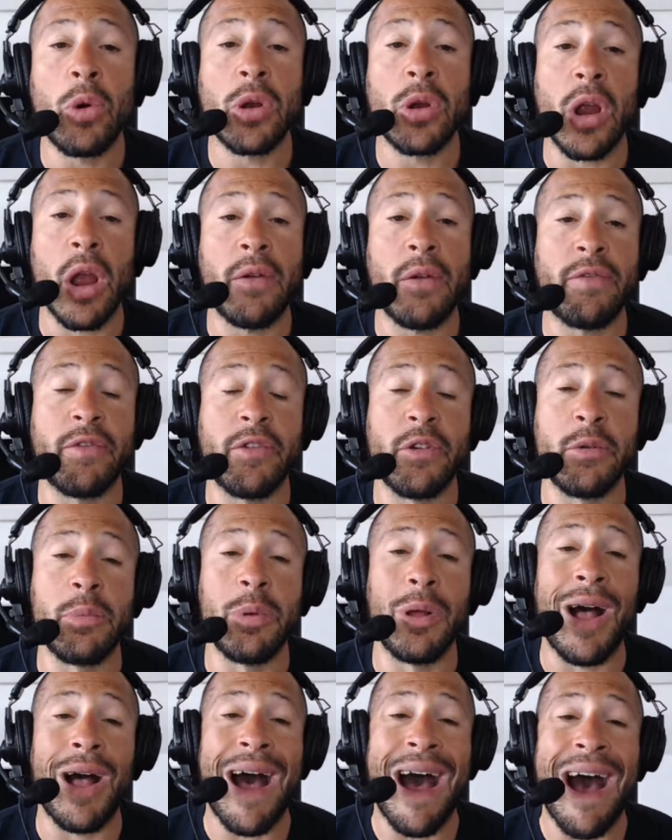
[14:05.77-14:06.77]

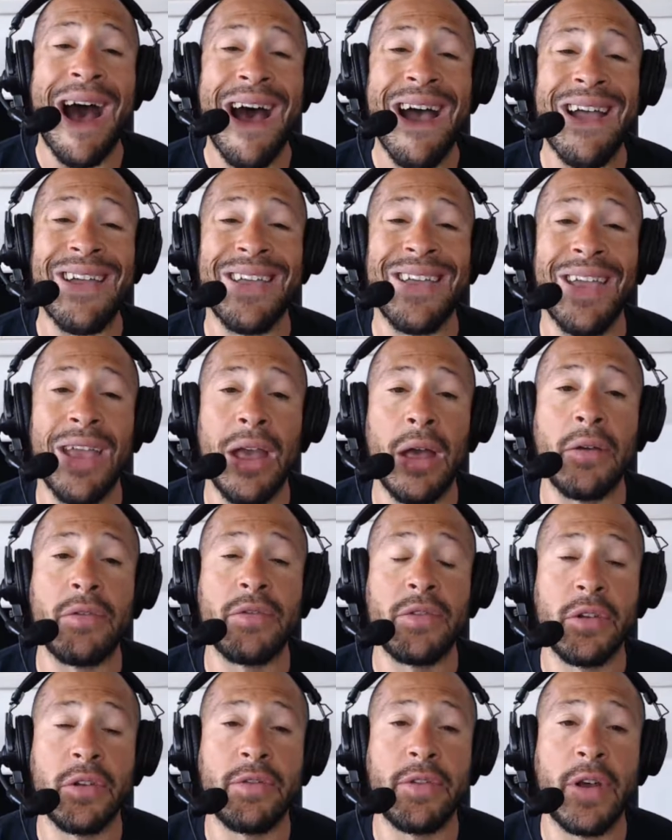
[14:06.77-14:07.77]
comfortable I have
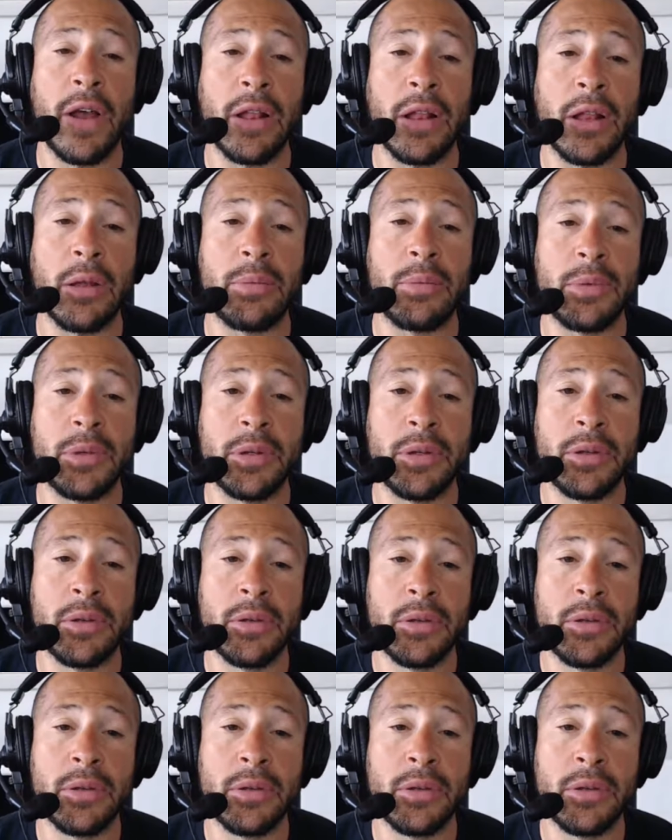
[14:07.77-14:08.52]
developed